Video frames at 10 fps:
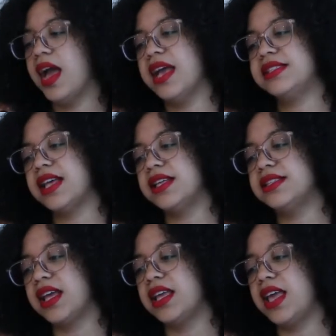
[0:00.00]
It
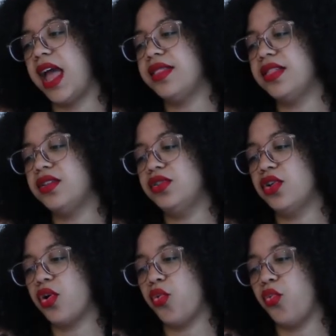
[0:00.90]
says, get the
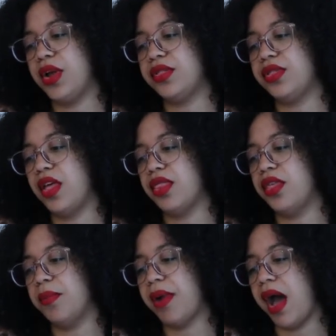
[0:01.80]
look with
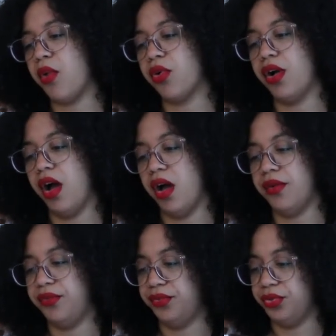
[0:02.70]
the power
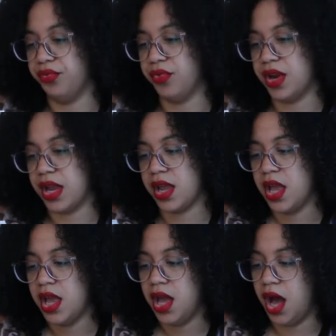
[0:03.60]
of 3.
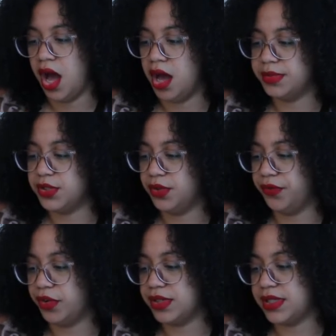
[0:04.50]
So the
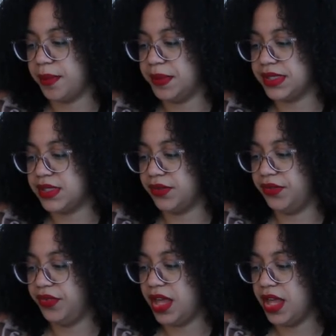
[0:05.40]
first step is to
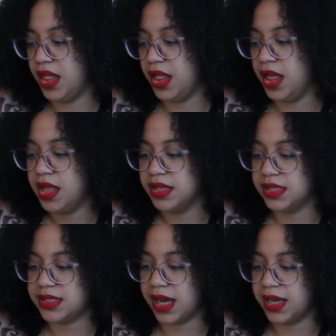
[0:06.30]
fill, the
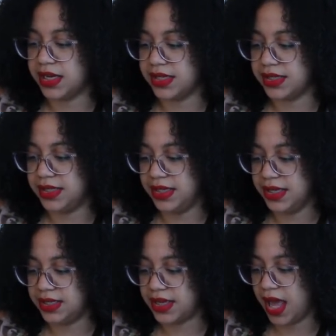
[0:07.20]
second is
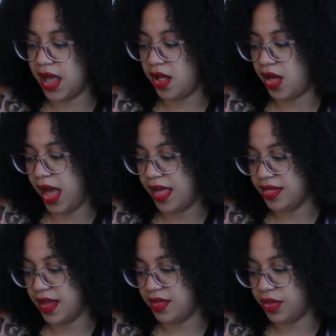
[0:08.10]
detail,
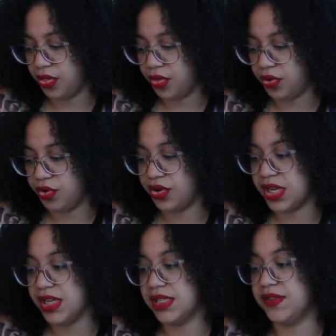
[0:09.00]
and then the third
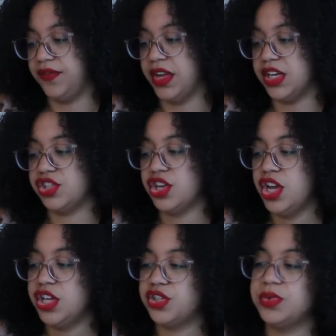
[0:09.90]
is finish.
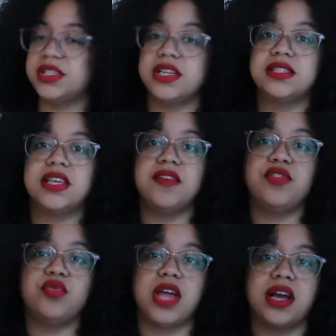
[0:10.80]
So it does give
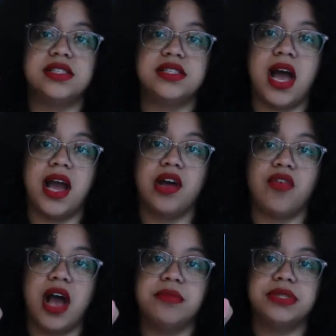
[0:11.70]
you like a
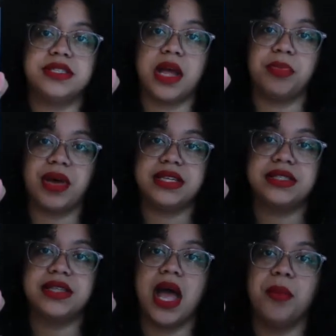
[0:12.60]
diagram step by
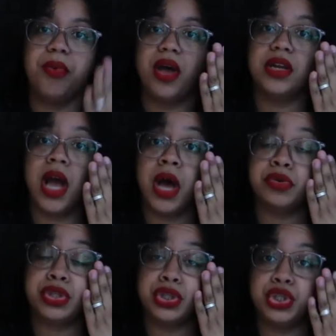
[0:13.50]
step on
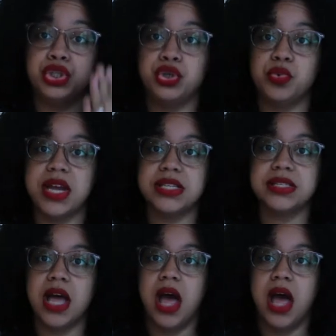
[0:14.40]
how to do it,